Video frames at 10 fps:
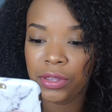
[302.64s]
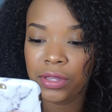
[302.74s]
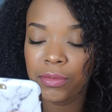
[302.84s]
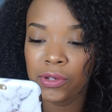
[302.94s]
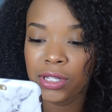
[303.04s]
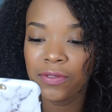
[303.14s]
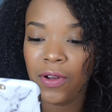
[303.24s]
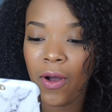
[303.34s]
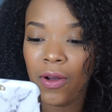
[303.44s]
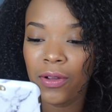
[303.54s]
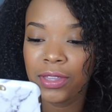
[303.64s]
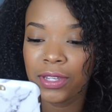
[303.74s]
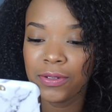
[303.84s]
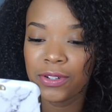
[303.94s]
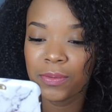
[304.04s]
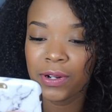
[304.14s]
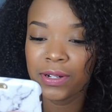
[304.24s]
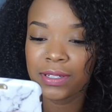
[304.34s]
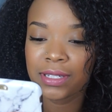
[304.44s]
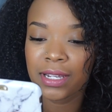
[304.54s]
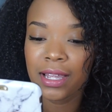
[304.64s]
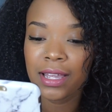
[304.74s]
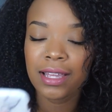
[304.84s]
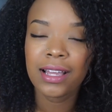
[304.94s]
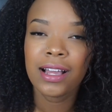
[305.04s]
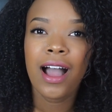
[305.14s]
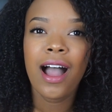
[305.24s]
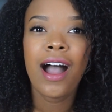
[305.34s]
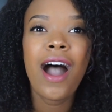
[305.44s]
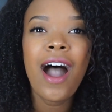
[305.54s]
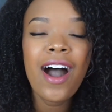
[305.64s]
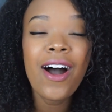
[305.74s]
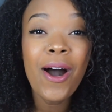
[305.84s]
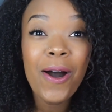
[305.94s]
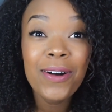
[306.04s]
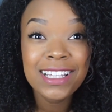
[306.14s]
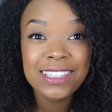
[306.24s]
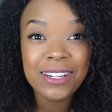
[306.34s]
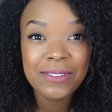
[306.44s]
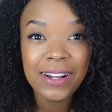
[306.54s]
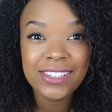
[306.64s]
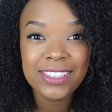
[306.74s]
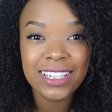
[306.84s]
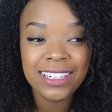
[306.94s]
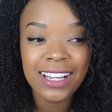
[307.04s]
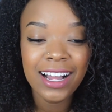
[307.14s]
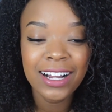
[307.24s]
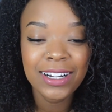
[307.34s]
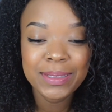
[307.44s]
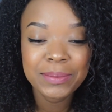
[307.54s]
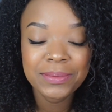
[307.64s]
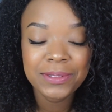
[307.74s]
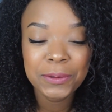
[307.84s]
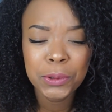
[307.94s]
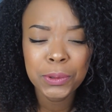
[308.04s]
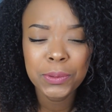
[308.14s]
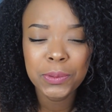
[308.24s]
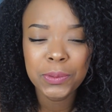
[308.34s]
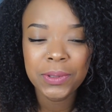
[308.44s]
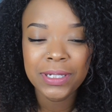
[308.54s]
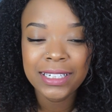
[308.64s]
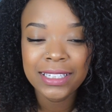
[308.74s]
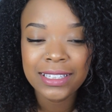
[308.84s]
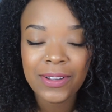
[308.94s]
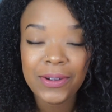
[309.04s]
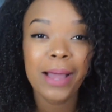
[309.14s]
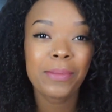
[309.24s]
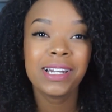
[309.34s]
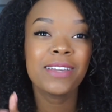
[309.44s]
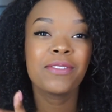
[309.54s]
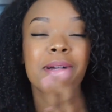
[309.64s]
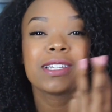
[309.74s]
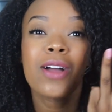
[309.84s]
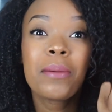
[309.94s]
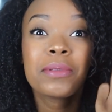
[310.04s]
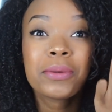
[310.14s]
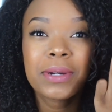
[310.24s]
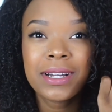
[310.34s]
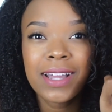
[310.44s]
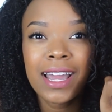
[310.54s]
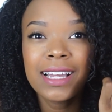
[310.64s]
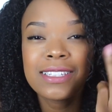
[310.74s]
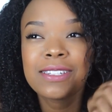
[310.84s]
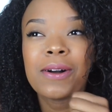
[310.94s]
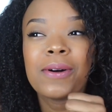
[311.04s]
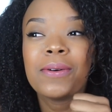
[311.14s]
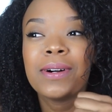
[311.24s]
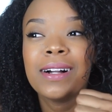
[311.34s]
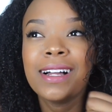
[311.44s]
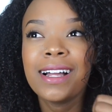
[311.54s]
with the most out of all the YouTubers? Oh, that's a good question. Ooh. Okay, I'm gonna give you my top 3, okay? So,